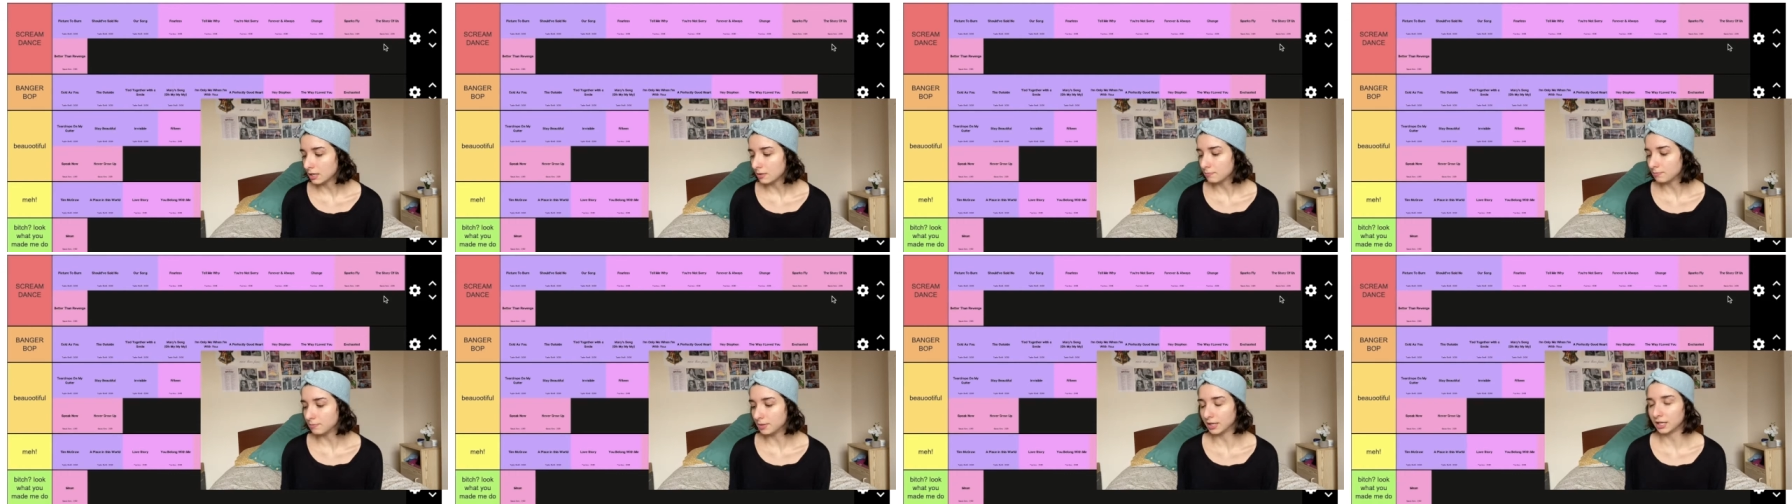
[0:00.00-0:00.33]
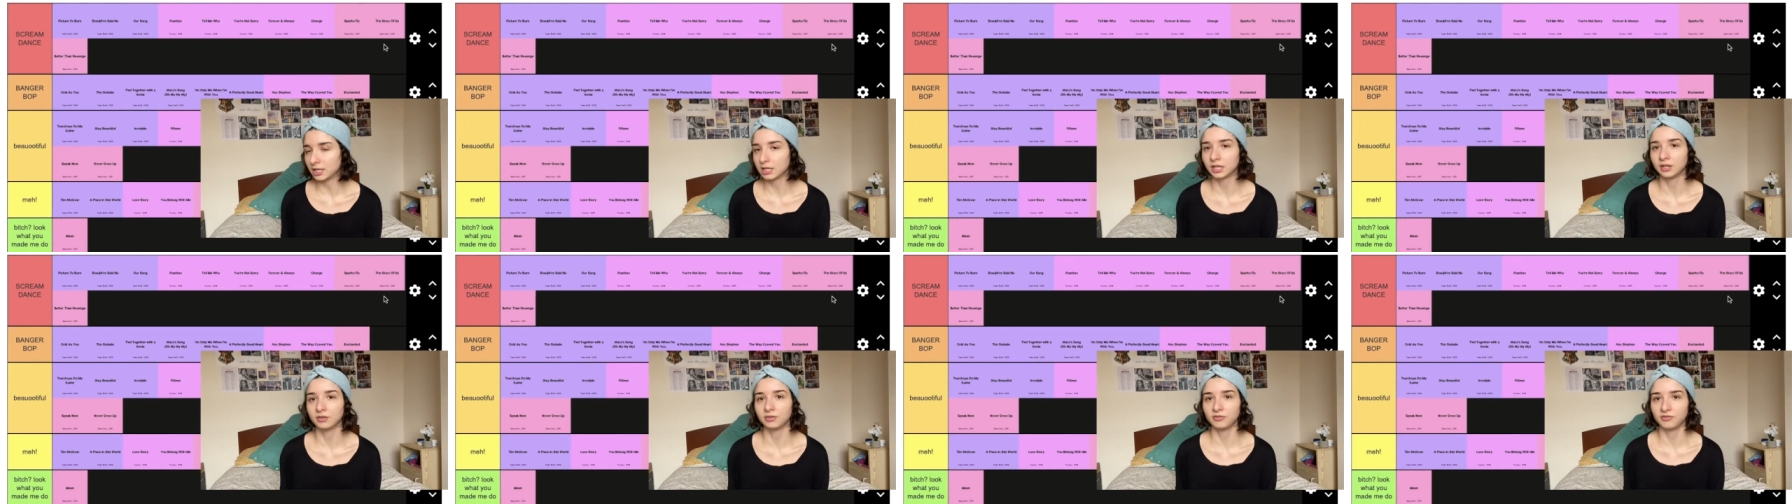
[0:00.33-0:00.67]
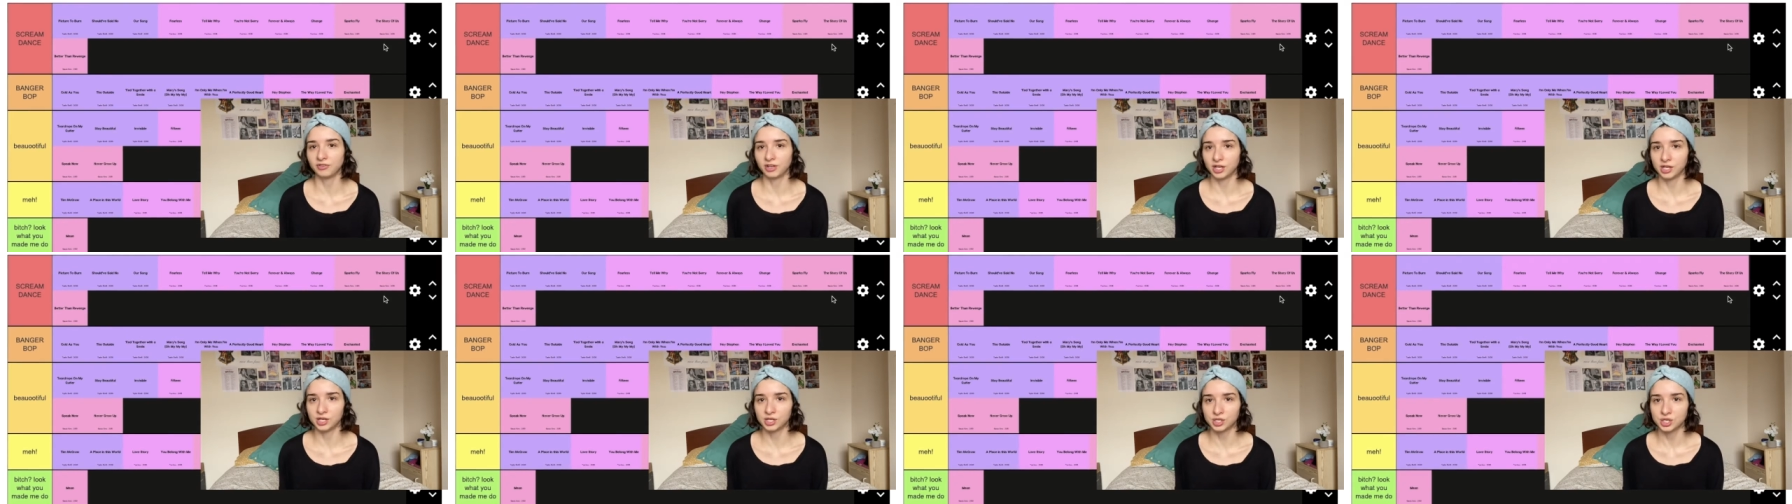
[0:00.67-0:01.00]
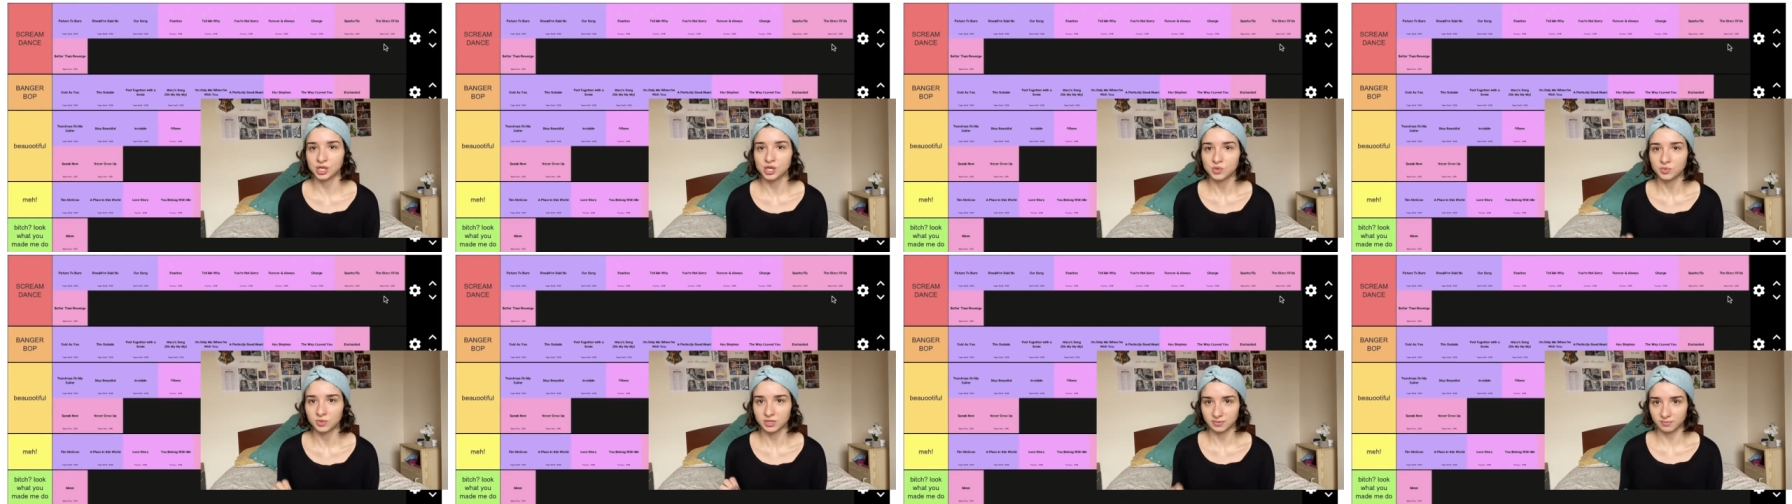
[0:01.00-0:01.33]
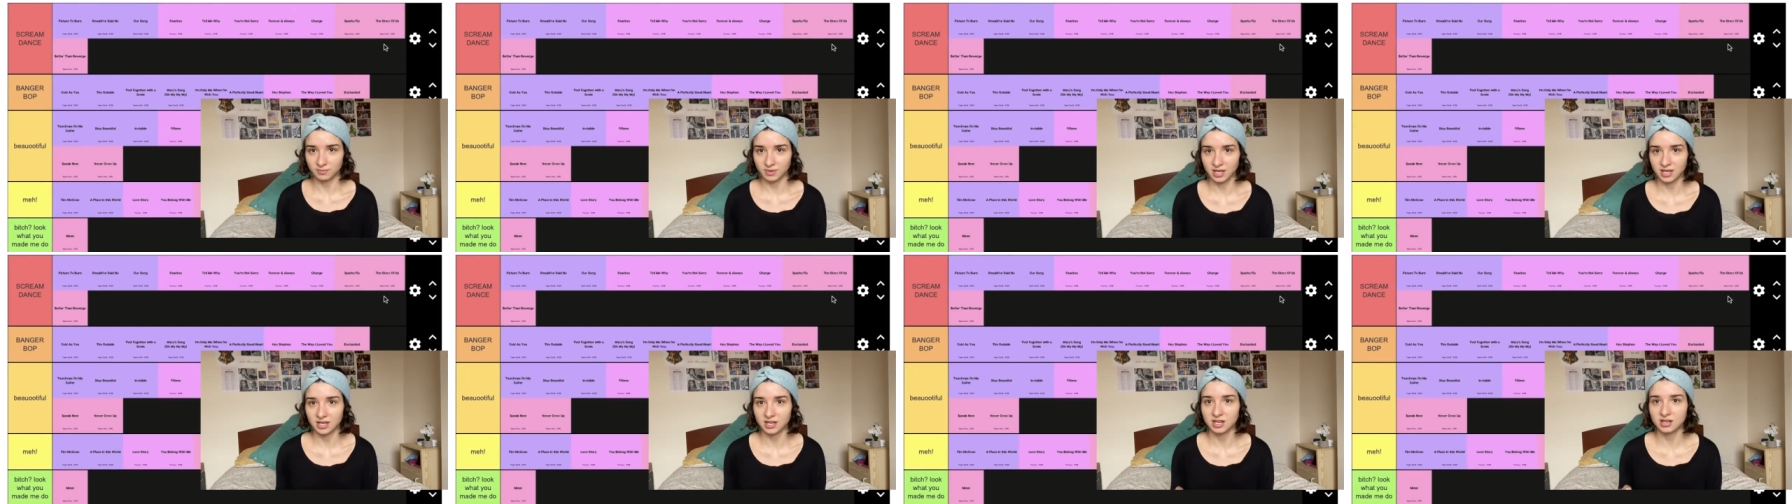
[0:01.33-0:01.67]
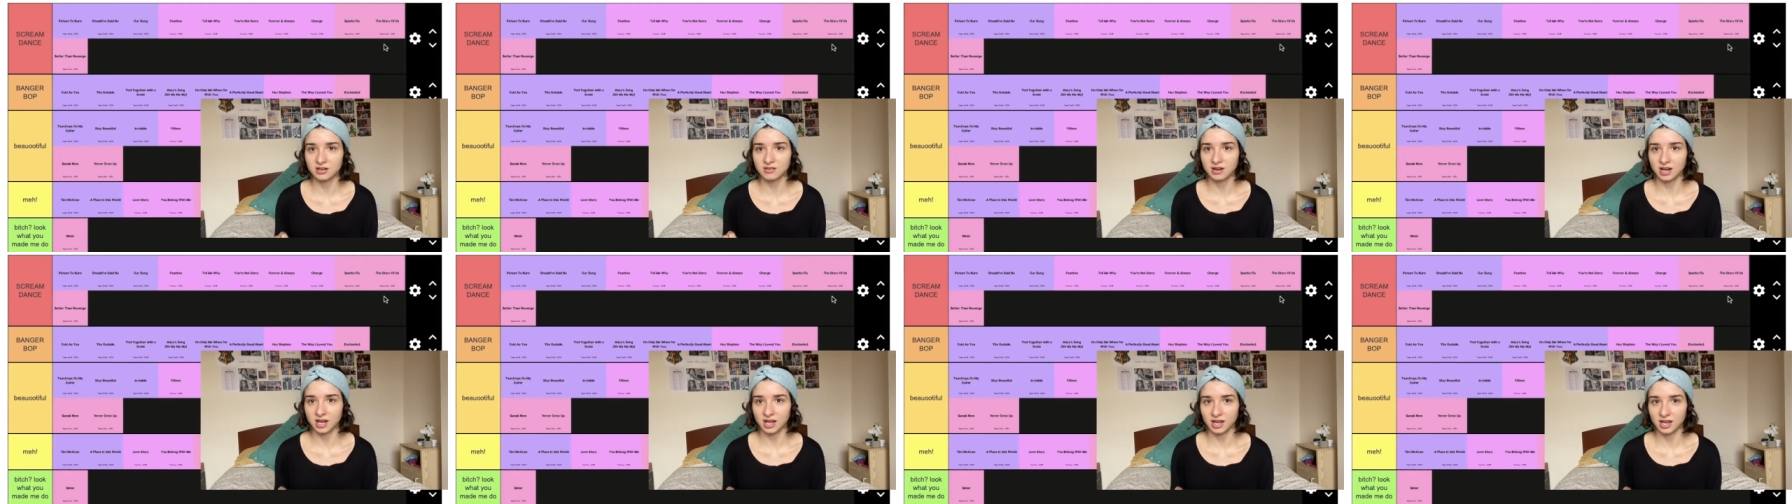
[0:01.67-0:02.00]
Better Than Revenge was me in
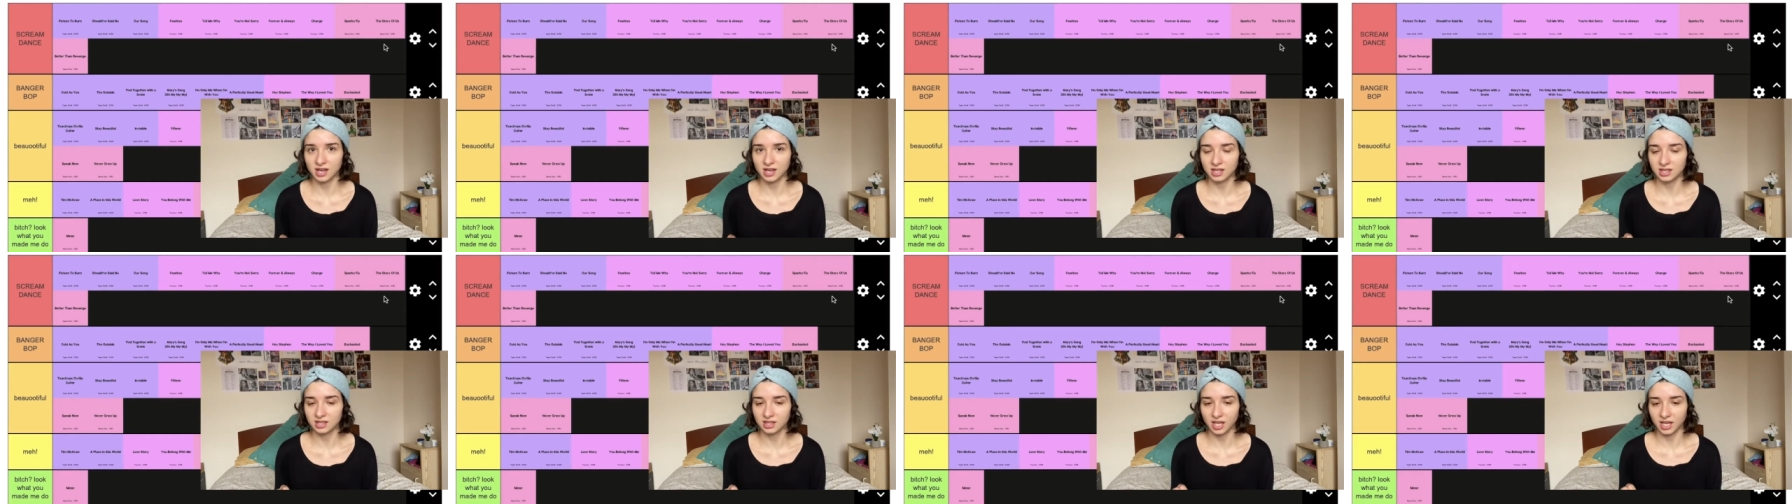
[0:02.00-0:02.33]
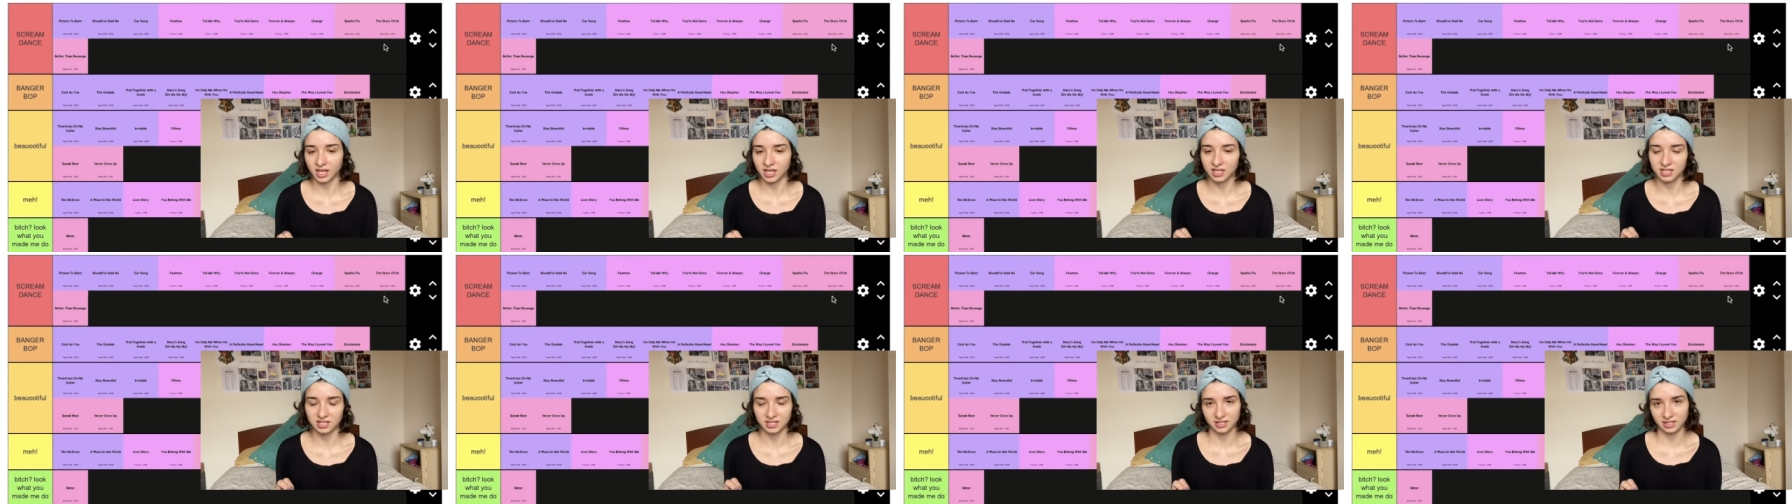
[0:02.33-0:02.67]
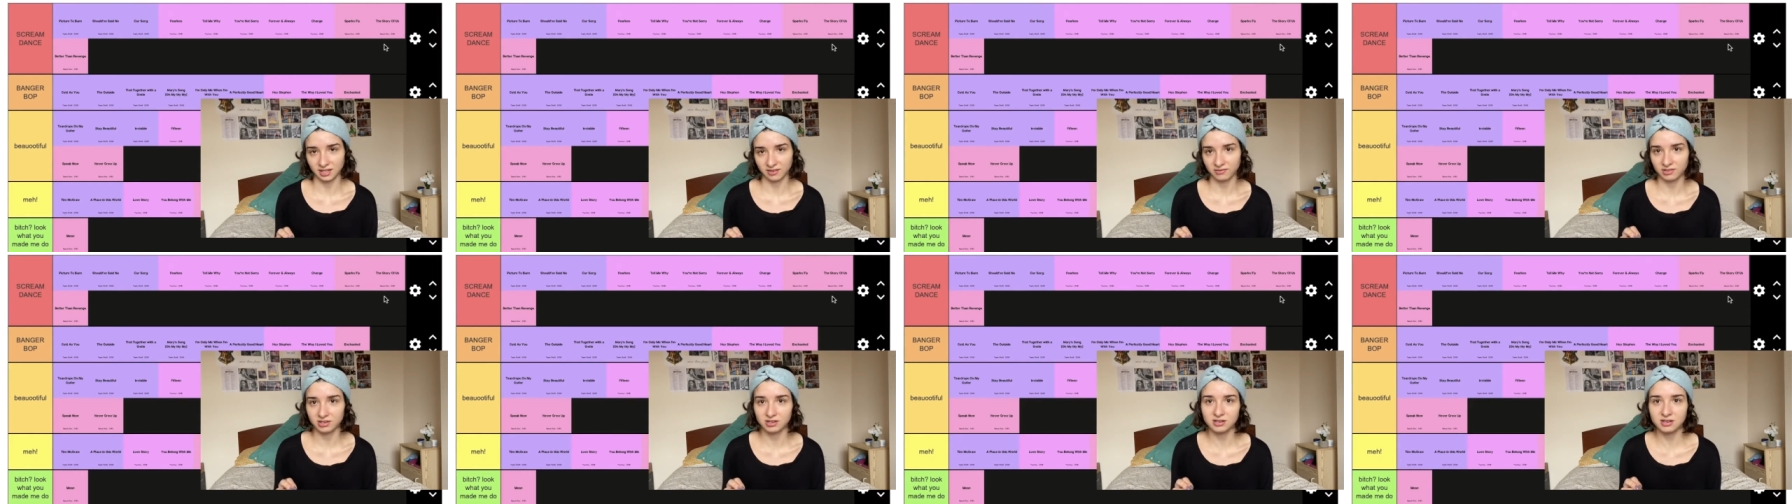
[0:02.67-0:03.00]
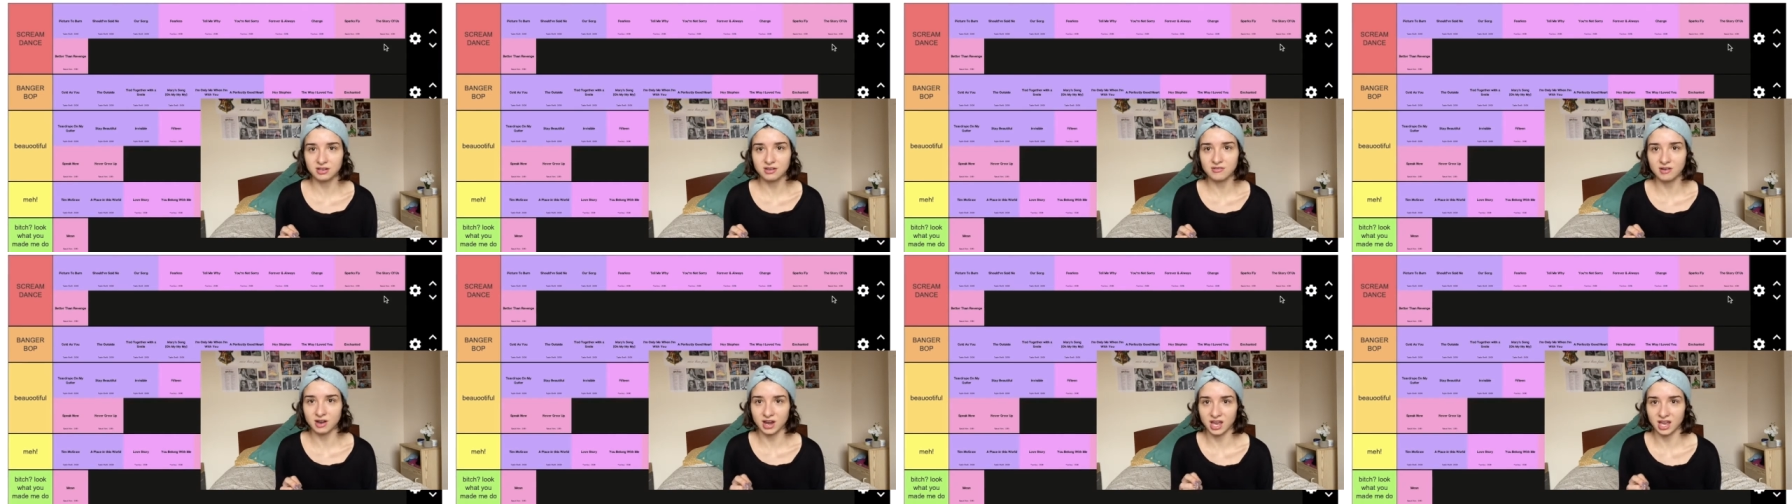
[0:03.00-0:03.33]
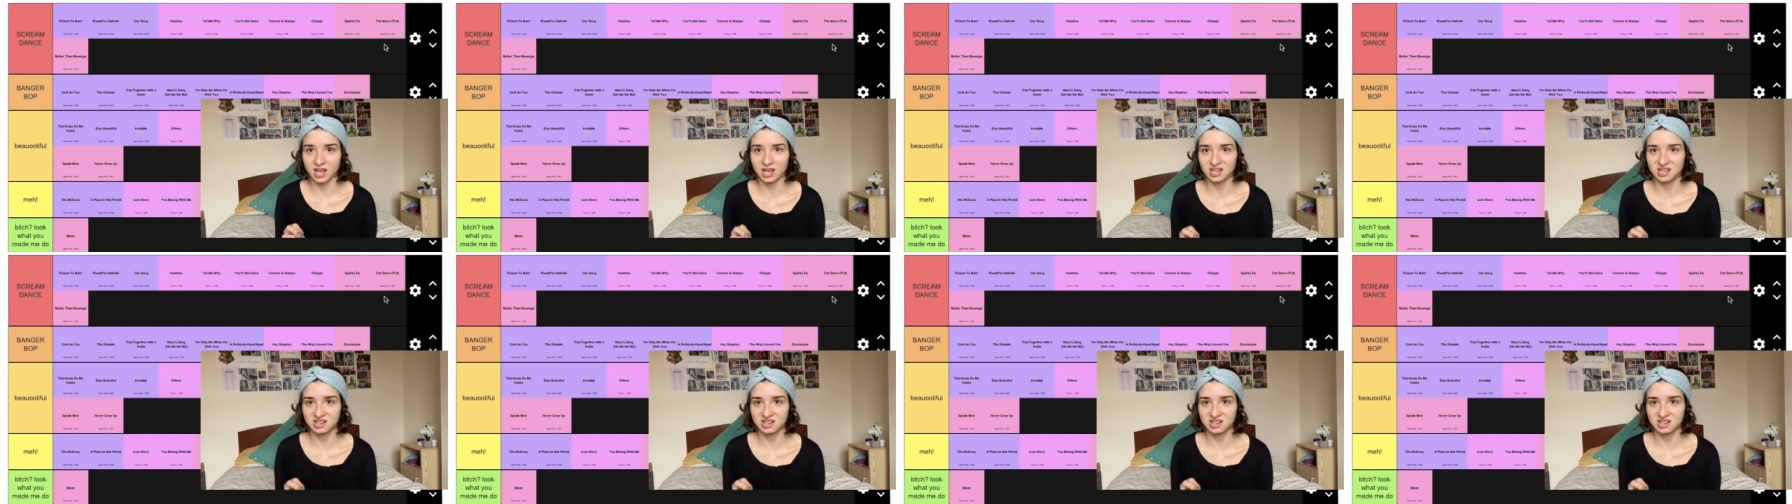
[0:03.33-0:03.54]
year, in like year seven and year eight.